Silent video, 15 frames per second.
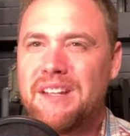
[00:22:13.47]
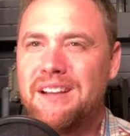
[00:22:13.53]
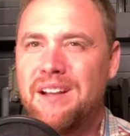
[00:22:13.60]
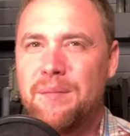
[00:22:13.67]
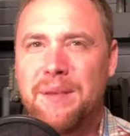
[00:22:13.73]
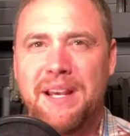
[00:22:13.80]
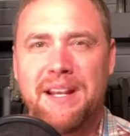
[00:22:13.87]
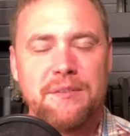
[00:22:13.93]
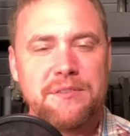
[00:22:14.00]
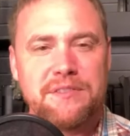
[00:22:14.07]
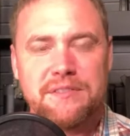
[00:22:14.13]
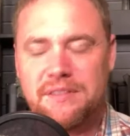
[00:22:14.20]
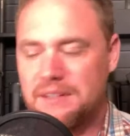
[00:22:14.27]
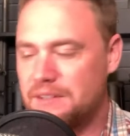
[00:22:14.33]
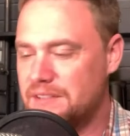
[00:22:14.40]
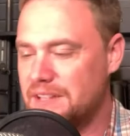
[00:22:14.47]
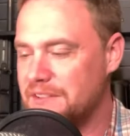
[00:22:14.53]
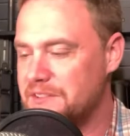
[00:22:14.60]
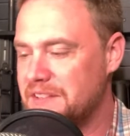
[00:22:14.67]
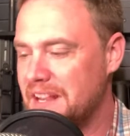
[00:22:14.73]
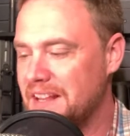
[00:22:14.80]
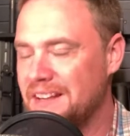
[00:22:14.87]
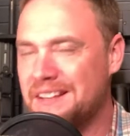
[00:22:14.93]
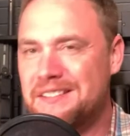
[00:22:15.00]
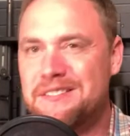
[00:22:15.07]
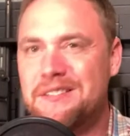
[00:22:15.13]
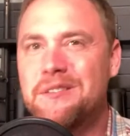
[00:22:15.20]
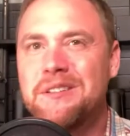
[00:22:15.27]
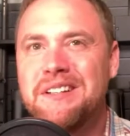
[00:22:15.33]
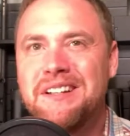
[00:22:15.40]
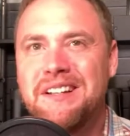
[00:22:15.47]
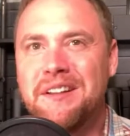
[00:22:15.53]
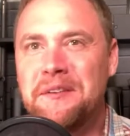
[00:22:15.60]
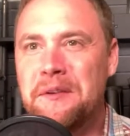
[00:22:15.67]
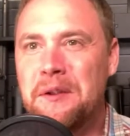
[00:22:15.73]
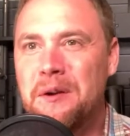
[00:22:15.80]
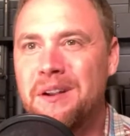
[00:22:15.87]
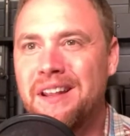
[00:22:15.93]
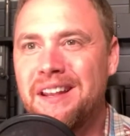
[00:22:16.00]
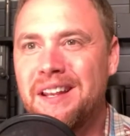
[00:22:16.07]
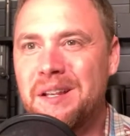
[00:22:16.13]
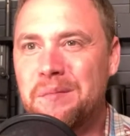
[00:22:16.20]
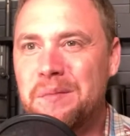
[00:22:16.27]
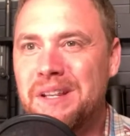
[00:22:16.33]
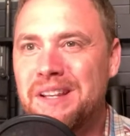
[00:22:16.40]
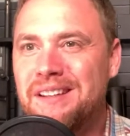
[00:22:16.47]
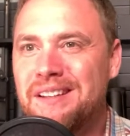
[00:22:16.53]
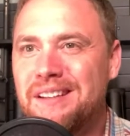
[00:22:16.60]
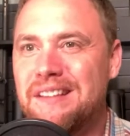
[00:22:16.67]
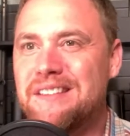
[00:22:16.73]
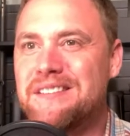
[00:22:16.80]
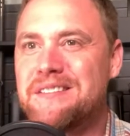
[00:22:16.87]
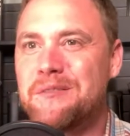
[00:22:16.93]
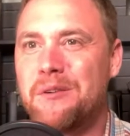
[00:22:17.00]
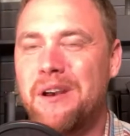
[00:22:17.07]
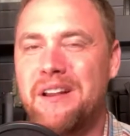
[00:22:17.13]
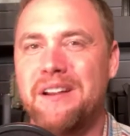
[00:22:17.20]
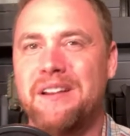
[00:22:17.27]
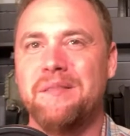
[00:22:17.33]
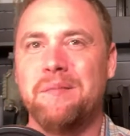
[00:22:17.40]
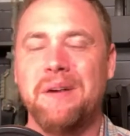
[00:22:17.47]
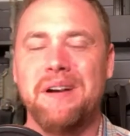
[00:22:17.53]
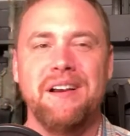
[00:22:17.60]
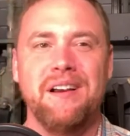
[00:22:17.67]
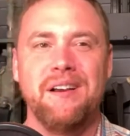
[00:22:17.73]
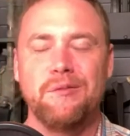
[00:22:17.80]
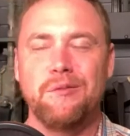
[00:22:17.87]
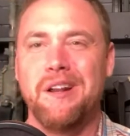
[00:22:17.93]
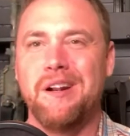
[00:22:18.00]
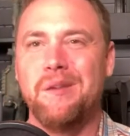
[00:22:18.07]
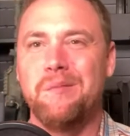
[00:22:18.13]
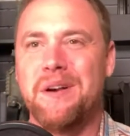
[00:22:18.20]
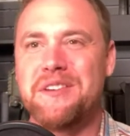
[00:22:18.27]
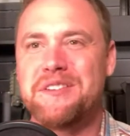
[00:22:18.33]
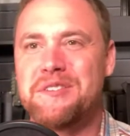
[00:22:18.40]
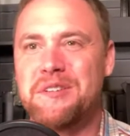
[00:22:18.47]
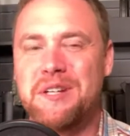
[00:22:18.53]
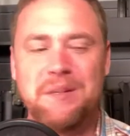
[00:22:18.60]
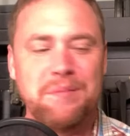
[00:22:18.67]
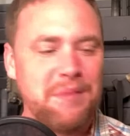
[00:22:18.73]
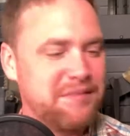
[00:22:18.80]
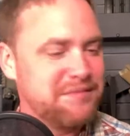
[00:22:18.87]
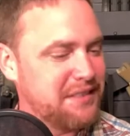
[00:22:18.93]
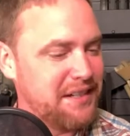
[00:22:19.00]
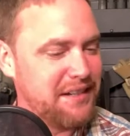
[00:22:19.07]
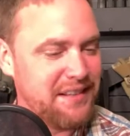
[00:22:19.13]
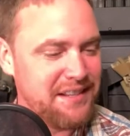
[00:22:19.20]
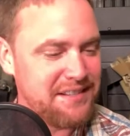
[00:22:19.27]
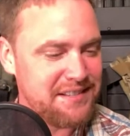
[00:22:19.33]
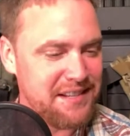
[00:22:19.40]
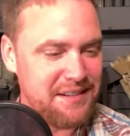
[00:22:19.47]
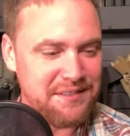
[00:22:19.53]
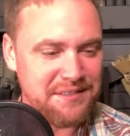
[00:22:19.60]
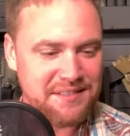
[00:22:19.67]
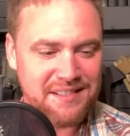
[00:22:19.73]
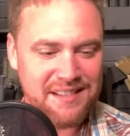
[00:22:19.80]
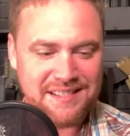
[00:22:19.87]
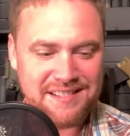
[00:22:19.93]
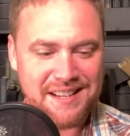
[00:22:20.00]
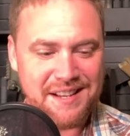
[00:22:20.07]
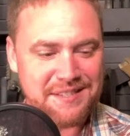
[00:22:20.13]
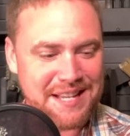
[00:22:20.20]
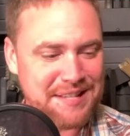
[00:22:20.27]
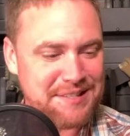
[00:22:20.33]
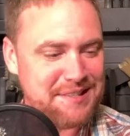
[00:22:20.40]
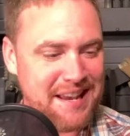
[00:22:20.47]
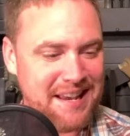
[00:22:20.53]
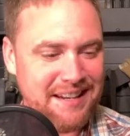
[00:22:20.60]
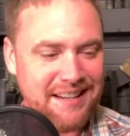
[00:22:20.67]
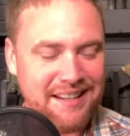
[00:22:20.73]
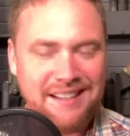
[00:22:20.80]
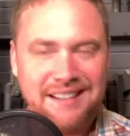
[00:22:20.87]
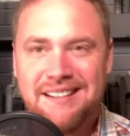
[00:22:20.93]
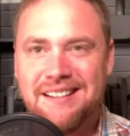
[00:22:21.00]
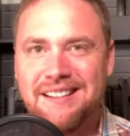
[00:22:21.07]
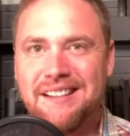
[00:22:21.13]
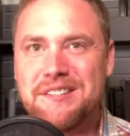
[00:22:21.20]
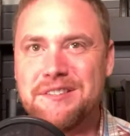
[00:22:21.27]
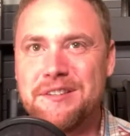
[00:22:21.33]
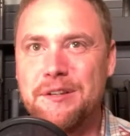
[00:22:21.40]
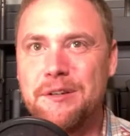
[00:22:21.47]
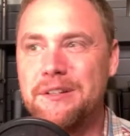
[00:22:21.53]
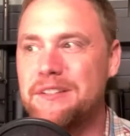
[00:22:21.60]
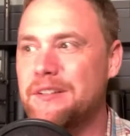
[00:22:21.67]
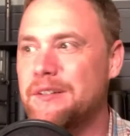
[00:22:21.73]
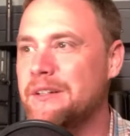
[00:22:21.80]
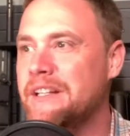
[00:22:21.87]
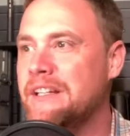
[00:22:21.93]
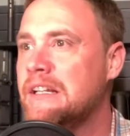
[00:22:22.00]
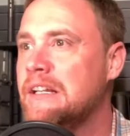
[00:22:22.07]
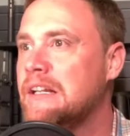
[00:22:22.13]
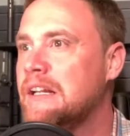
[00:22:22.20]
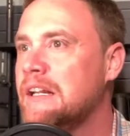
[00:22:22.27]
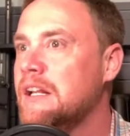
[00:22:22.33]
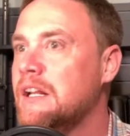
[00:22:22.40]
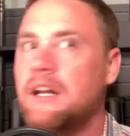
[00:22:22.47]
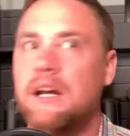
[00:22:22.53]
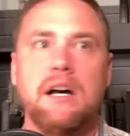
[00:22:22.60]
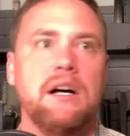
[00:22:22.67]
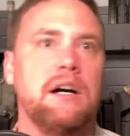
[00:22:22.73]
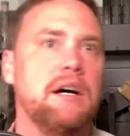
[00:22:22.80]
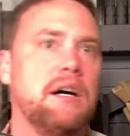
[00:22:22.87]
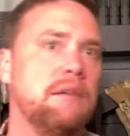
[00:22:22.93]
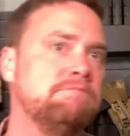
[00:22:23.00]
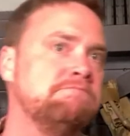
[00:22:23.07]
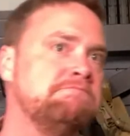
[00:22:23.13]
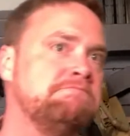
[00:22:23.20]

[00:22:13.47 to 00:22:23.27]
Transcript: oh man, it was outstanding. So donating meat is right up my street, my friend. That sounds outstanding. Let's do it. Um,